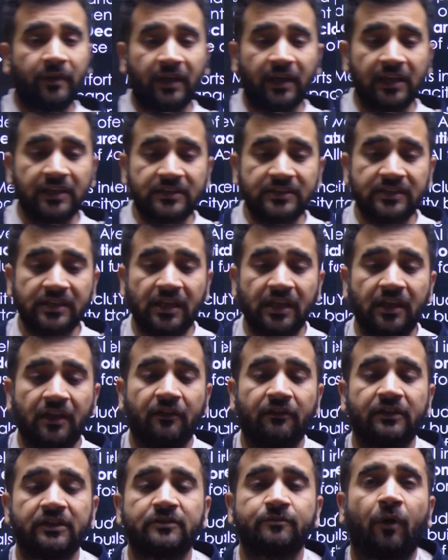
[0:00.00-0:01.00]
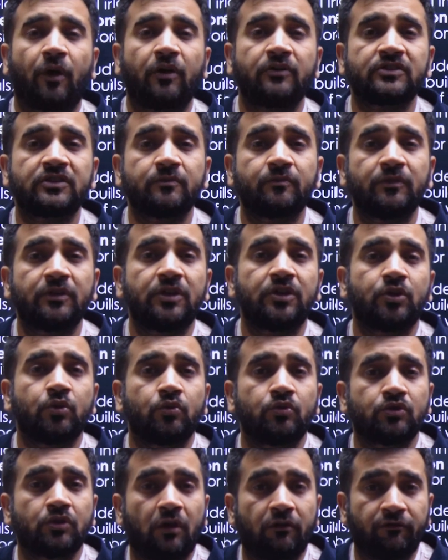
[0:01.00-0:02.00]
is responsible
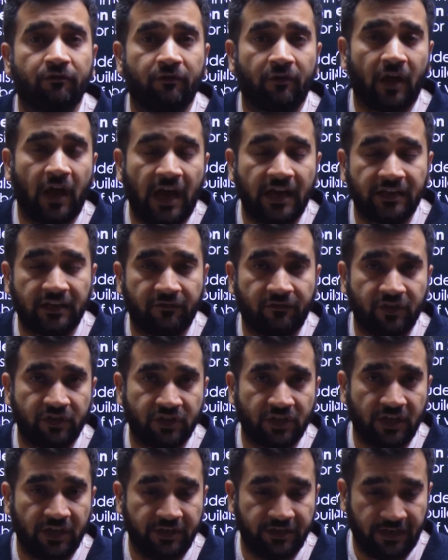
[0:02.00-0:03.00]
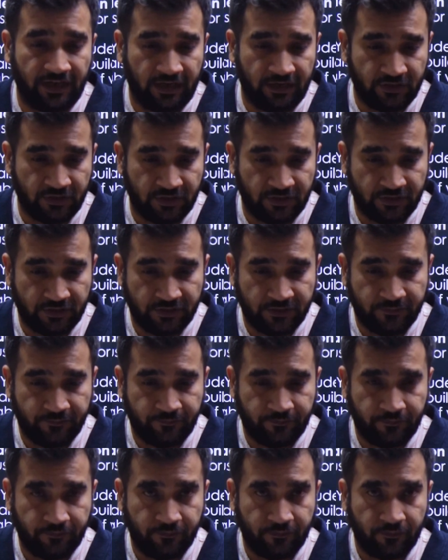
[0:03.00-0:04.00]
use of artificial intelligence.
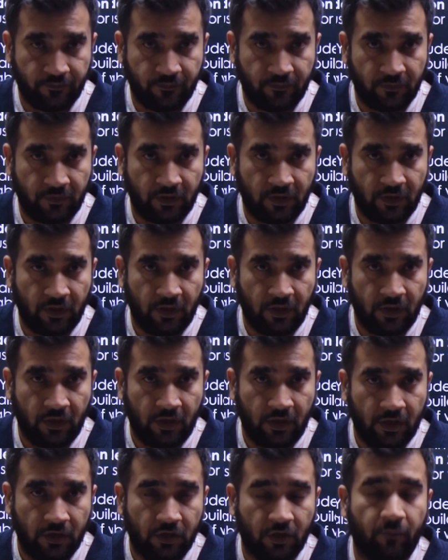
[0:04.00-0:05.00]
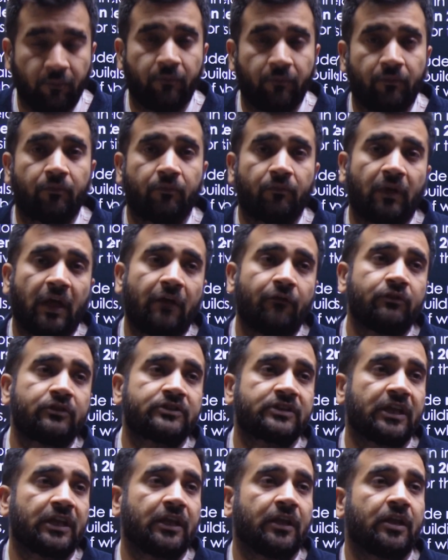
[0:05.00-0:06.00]
Now, I would
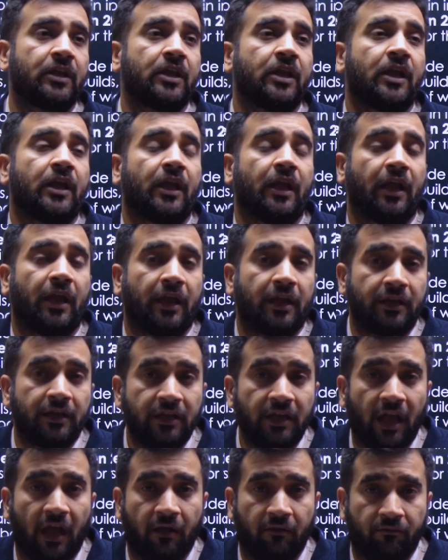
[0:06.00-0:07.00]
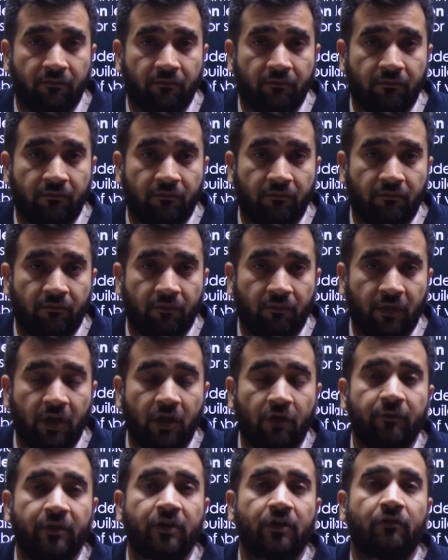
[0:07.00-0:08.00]
say India
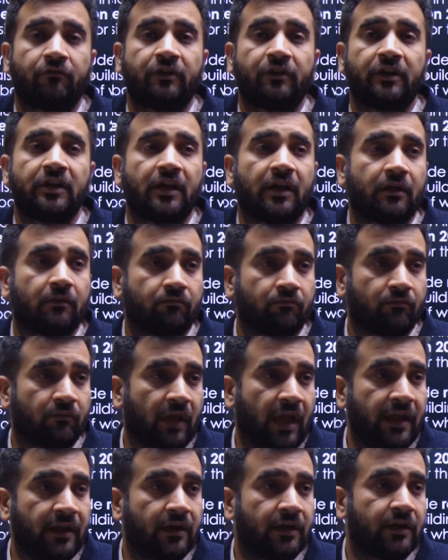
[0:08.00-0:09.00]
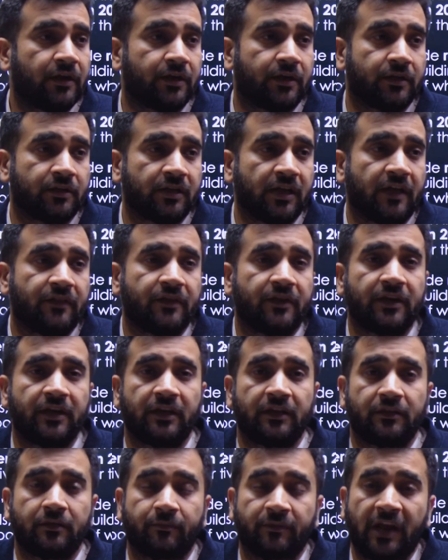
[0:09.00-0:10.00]
Government of India. I heard the other
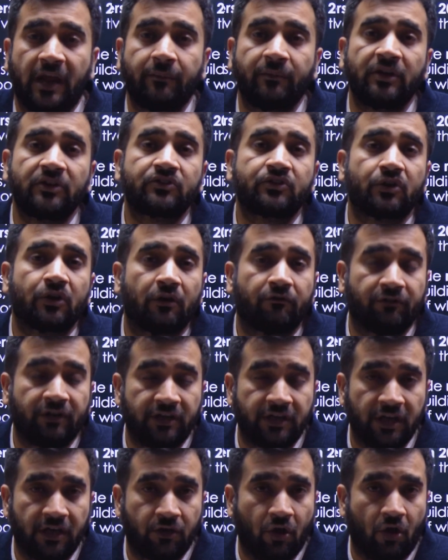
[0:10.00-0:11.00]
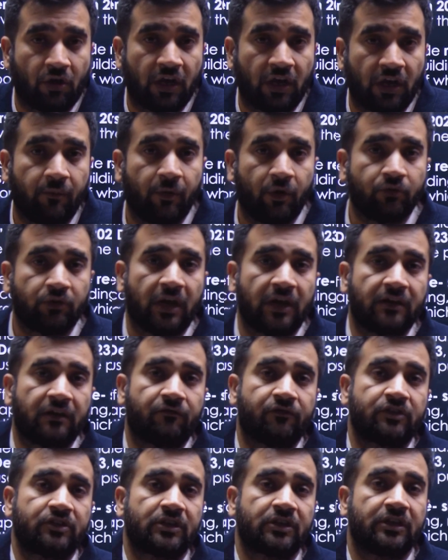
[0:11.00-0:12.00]
day the Prime Minister of India talking about
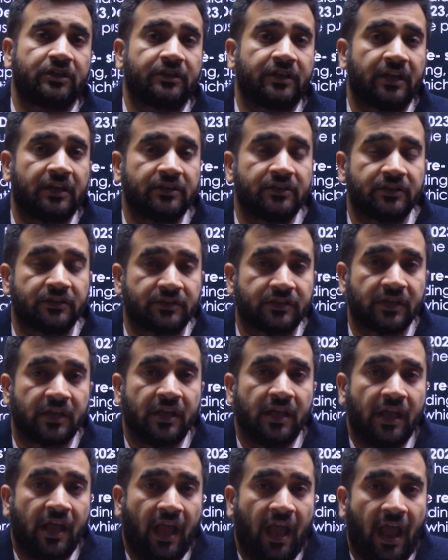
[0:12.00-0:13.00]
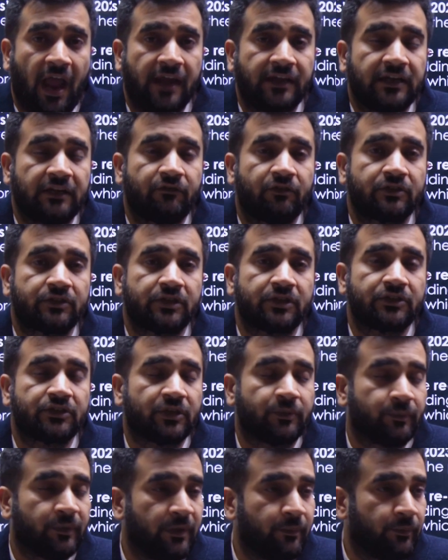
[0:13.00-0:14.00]
artificial intelligence, and he was
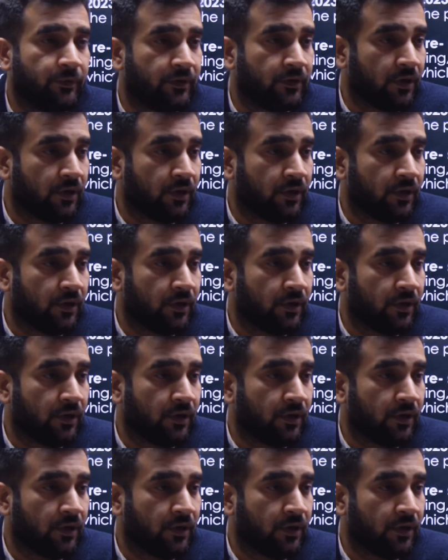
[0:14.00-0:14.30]
urging people